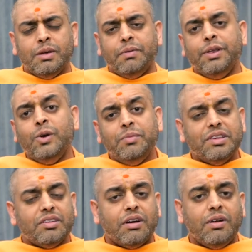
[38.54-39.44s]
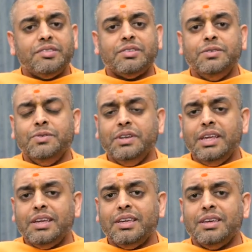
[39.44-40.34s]
But humans are also
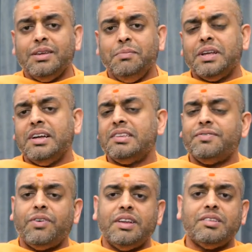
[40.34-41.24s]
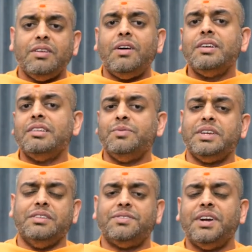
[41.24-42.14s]
unique because for as long as
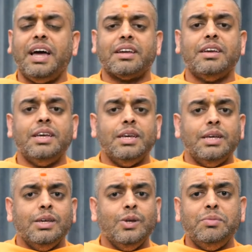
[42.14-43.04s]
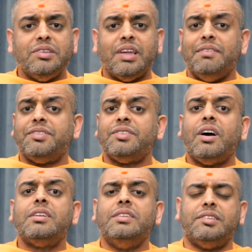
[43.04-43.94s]
we can track, humans have
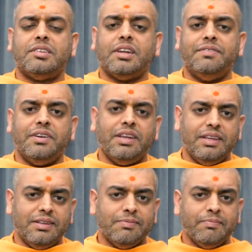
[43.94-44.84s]
sought discovery.